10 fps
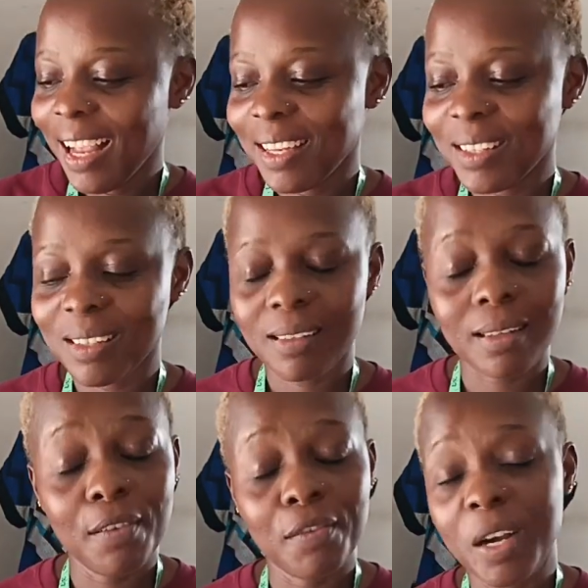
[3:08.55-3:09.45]
It's
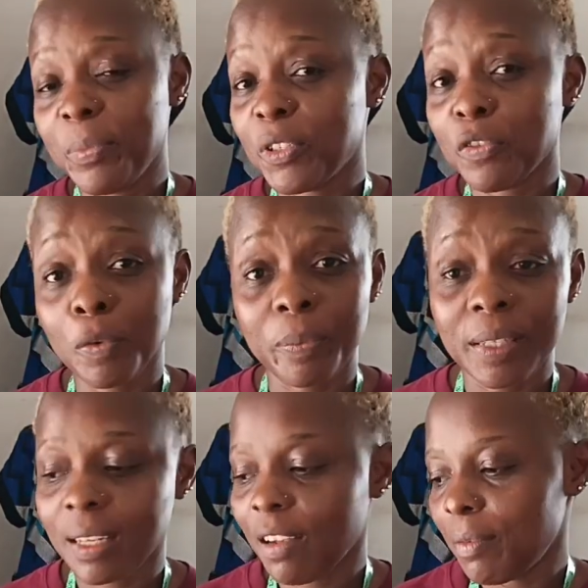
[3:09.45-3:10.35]
a very beautiful
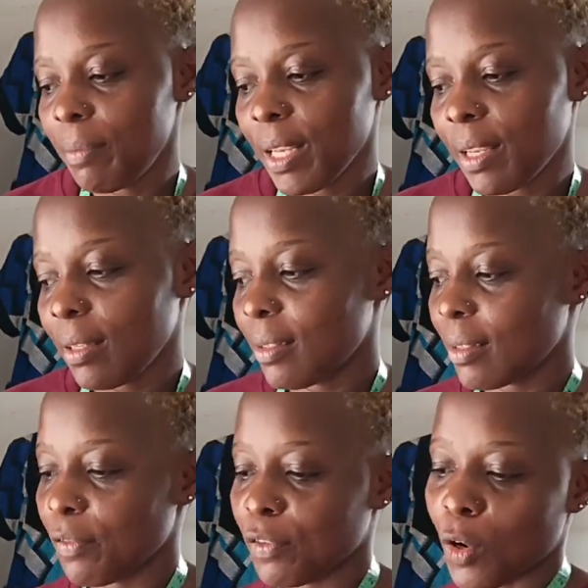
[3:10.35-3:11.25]
piece. I've been making
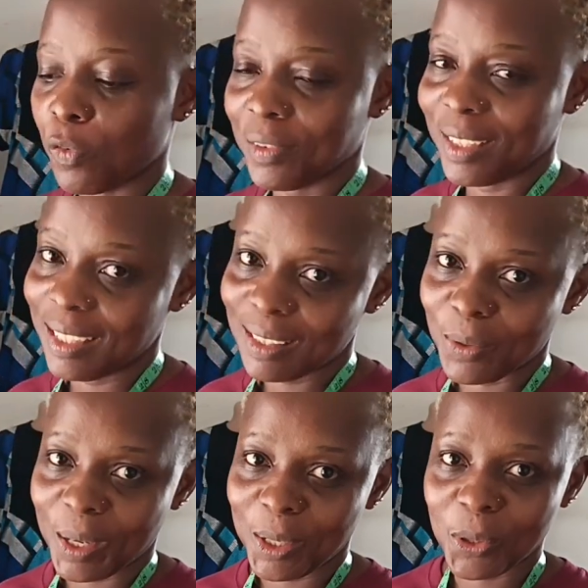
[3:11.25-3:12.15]
several of this.
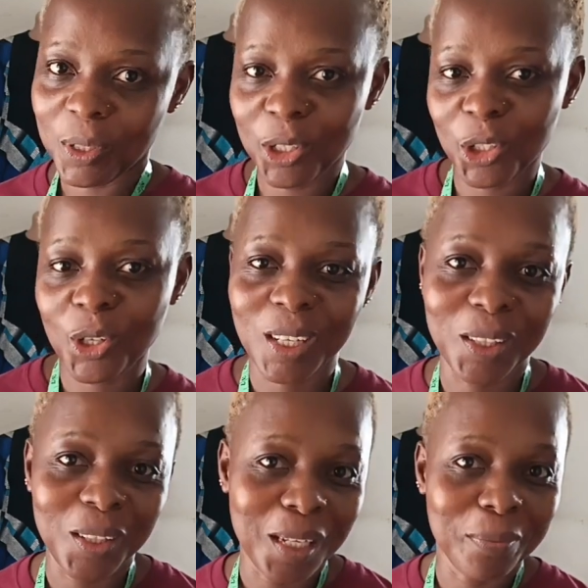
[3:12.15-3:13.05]
Okay, so this is just
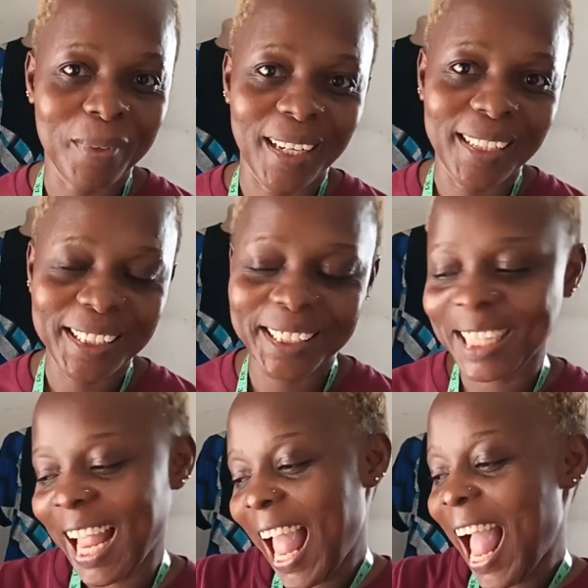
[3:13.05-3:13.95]
another batch,
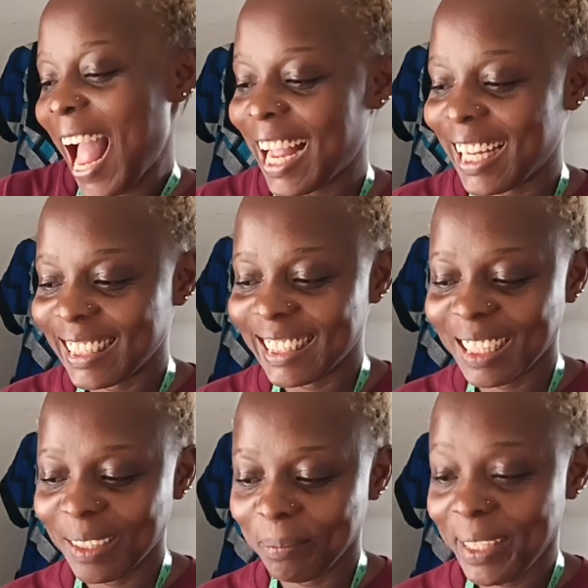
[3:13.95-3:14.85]
and
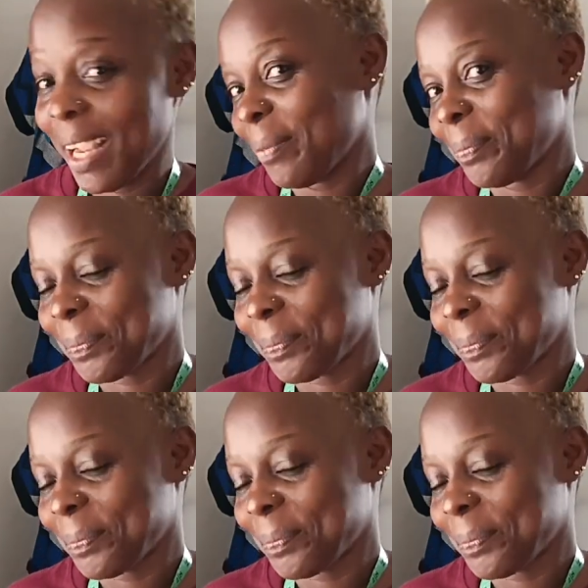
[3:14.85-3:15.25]
yeah,